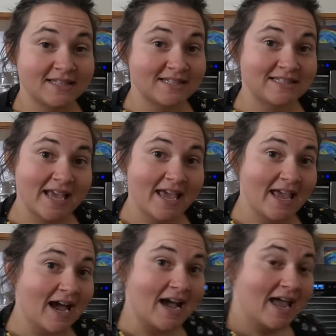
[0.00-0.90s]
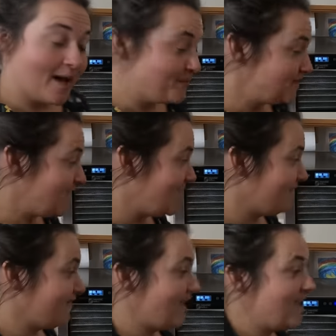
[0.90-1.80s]
Today I happen to
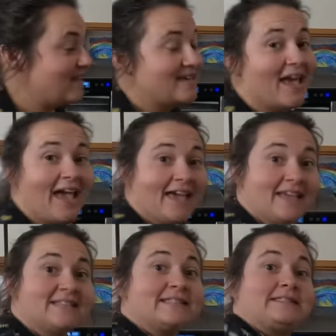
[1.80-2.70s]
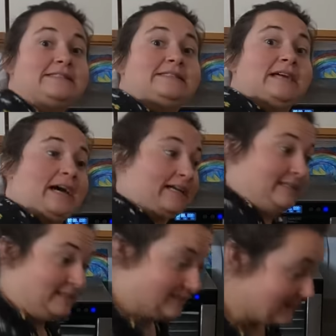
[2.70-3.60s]
have a case
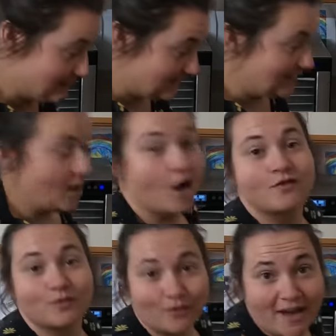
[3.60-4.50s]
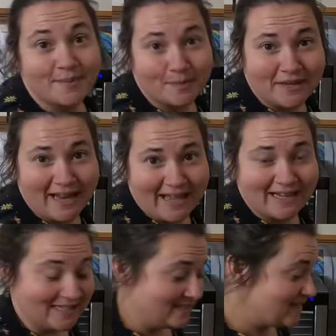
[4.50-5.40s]
of ripe
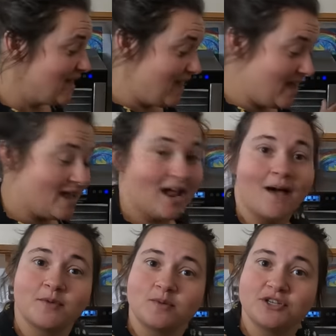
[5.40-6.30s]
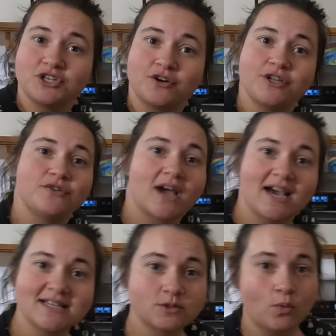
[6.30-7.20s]
bananas and I'm going to be showing you
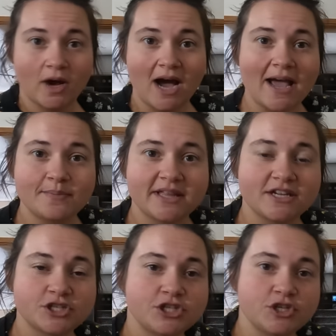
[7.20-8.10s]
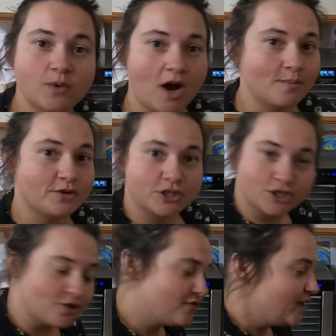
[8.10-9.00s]
guys what I plan to do on
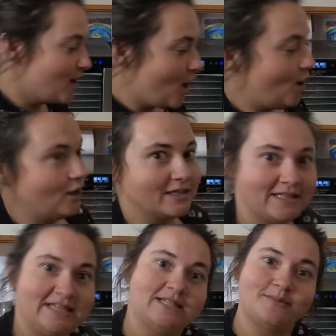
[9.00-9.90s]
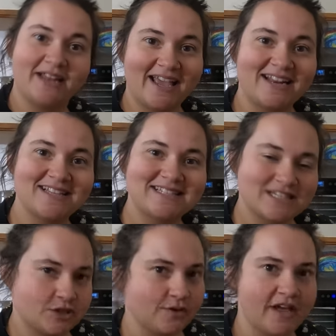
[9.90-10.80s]
preserving all of these
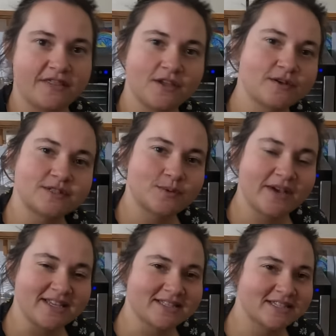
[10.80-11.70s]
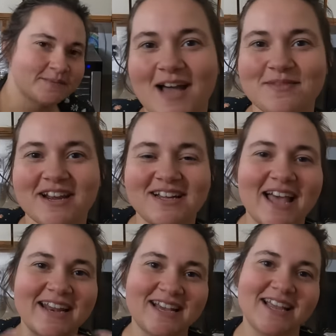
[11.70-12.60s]
bananas so nothing goes to waste. I'm
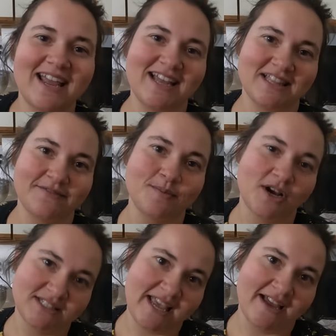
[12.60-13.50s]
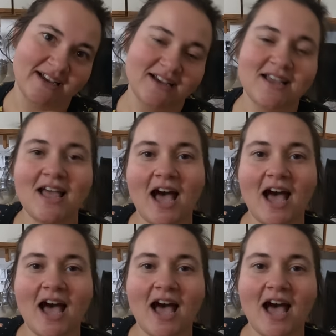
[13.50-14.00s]
Carolina and I live in Montana.